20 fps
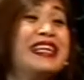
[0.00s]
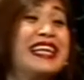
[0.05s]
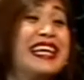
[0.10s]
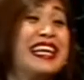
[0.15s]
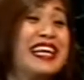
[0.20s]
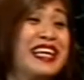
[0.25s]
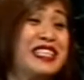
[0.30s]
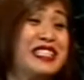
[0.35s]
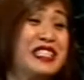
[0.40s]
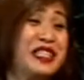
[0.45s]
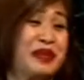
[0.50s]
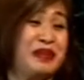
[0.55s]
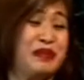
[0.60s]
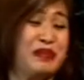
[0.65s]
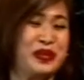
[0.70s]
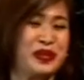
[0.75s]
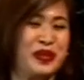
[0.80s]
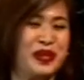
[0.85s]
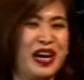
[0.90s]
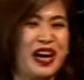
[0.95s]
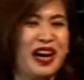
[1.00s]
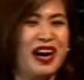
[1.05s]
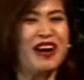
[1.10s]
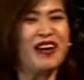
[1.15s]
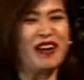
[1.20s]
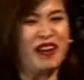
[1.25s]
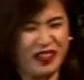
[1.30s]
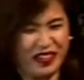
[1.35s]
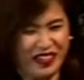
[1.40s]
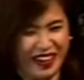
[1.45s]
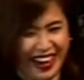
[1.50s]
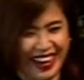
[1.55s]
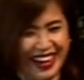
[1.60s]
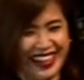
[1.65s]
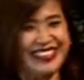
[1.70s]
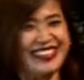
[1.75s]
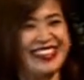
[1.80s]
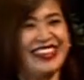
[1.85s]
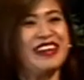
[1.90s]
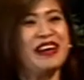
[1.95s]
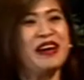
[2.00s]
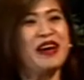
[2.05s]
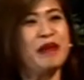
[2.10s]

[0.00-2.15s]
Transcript: Manila and Cebu. All right.